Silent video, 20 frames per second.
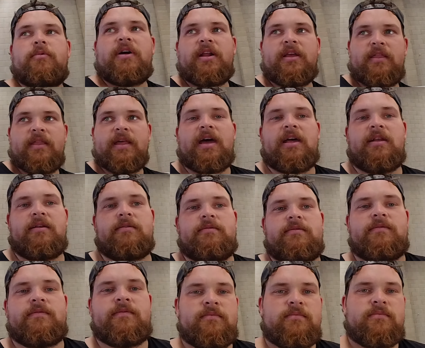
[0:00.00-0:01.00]
running that
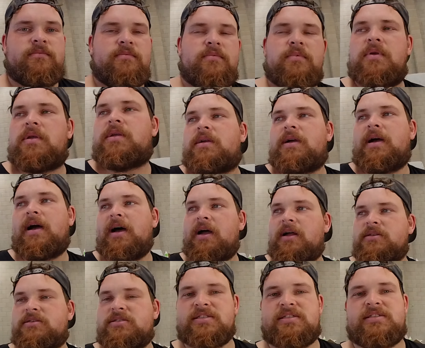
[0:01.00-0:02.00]

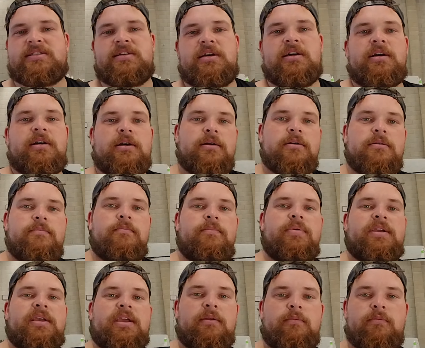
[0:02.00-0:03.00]
just to
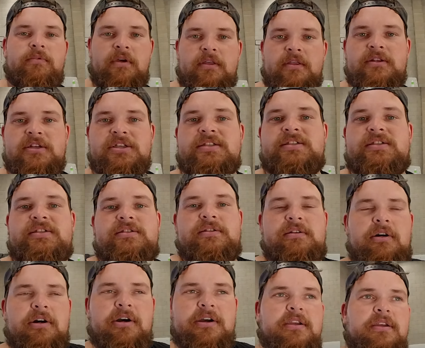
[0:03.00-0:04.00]
begin with, just
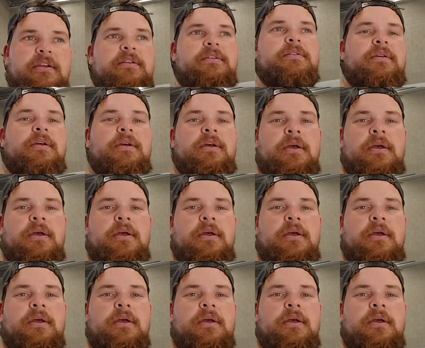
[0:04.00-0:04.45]
so I can